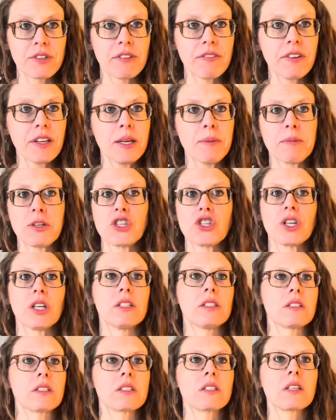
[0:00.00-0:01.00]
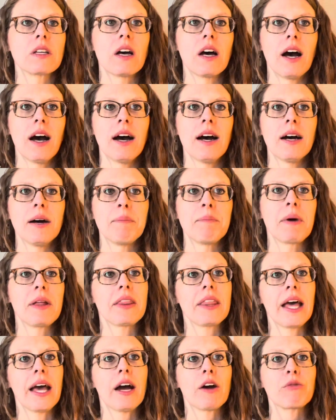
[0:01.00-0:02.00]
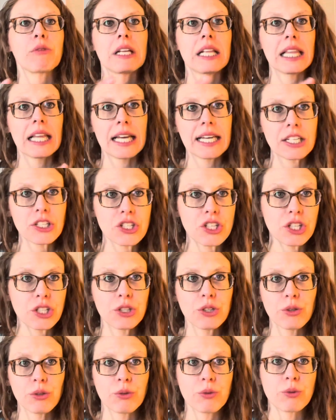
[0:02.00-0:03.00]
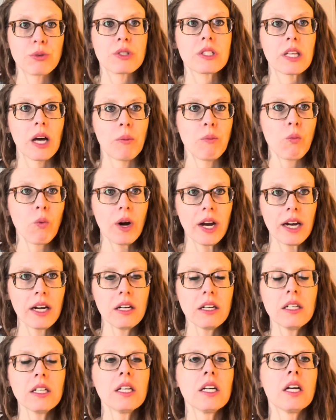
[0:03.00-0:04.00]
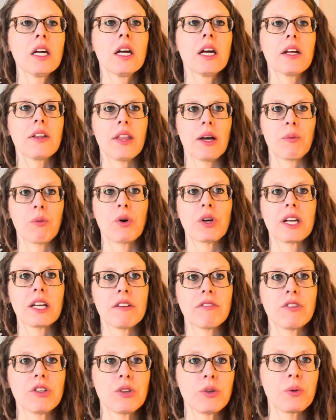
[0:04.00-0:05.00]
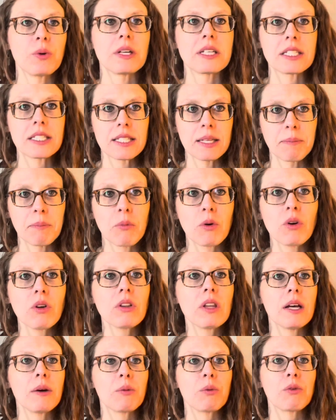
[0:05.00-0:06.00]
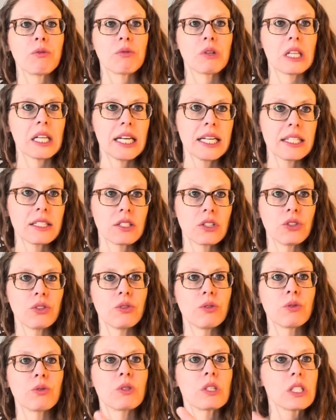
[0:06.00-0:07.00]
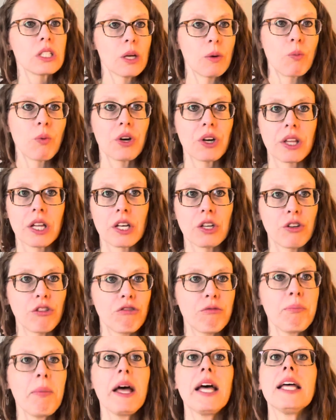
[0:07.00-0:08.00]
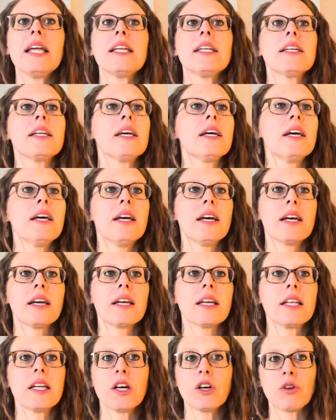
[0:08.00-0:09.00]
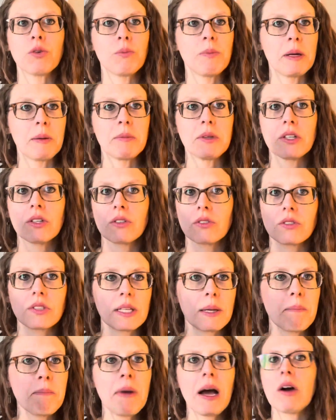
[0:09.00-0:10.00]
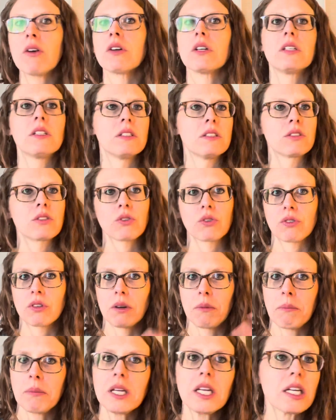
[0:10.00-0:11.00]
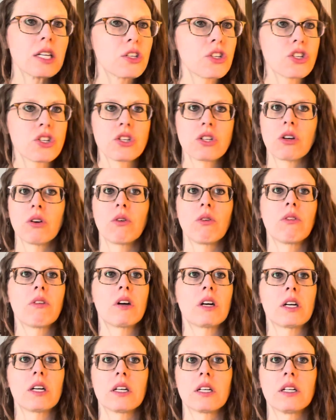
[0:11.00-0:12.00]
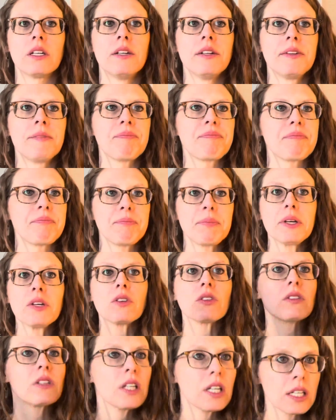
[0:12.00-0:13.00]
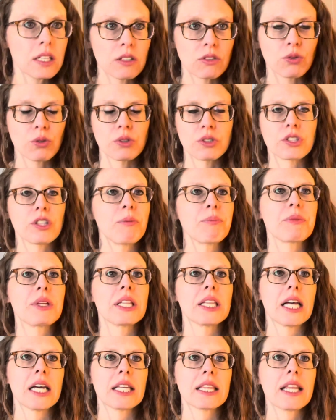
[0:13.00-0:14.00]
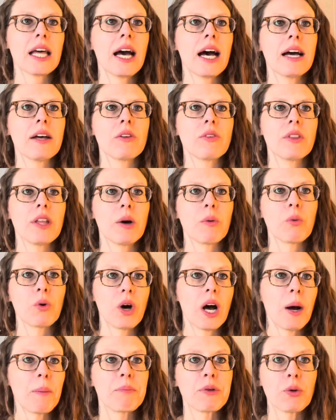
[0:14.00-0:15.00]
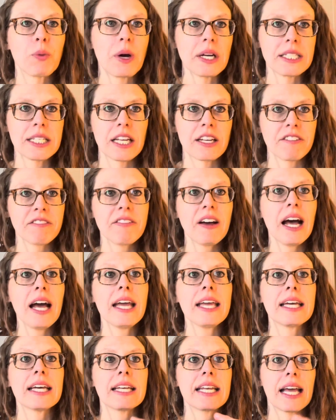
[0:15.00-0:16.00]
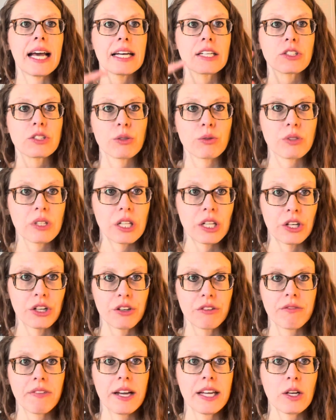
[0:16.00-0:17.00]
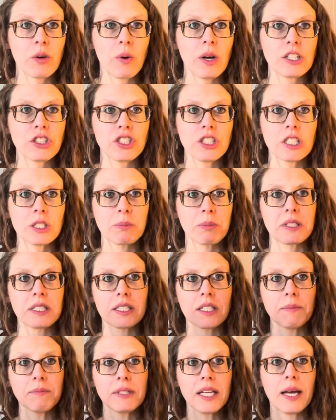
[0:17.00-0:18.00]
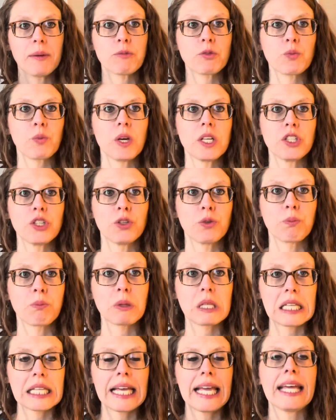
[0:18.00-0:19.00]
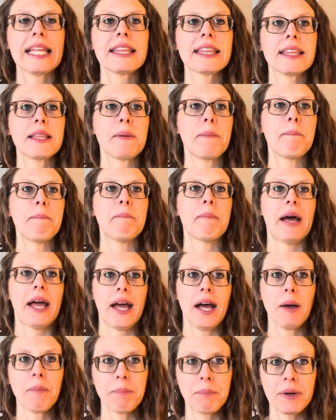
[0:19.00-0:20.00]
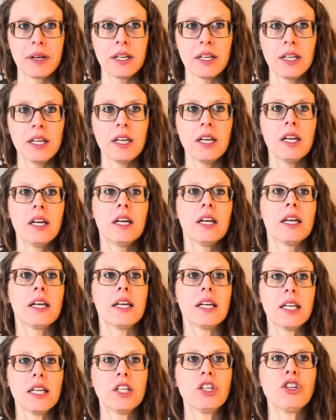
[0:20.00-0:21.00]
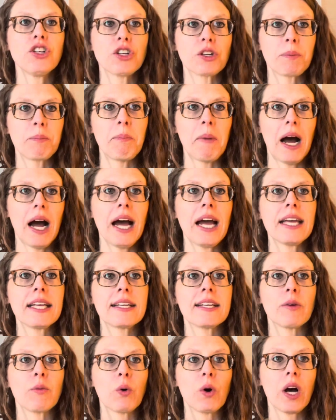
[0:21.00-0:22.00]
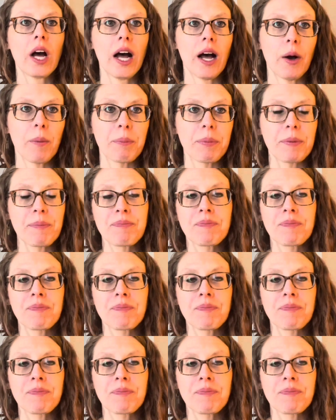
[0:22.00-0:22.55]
of images um, that relate to you somewhere, that will give you a symbol that will relate to somewhere that you've been. You know, maybe you'll see mountains or a beach or buildings or something like that that will help you identify and ask those clarifying questions. But sometimes when you plant the map in your mind, it will help